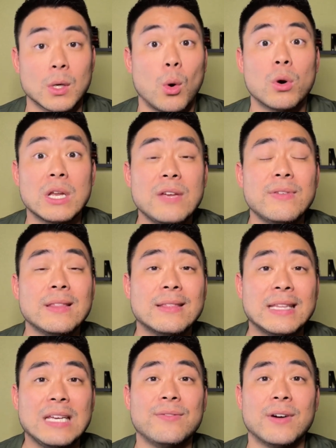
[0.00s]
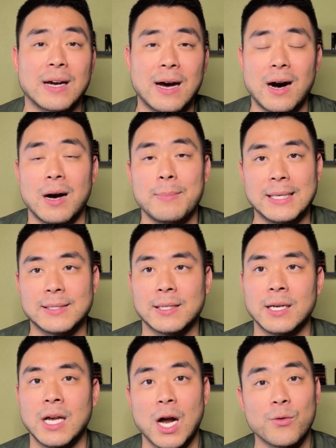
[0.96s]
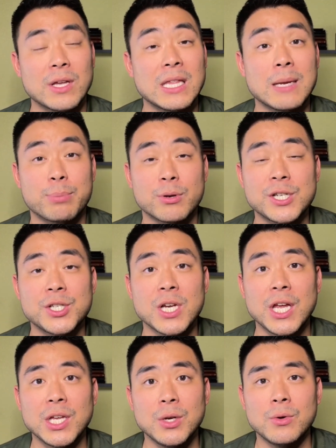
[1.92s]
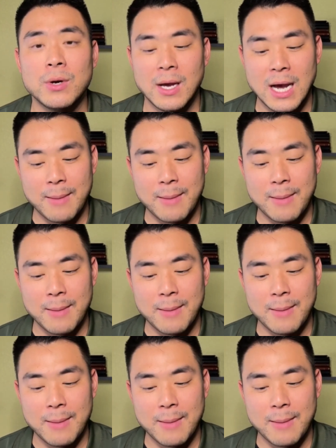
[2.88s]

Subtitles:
or even leave a comment. I really appreciate you.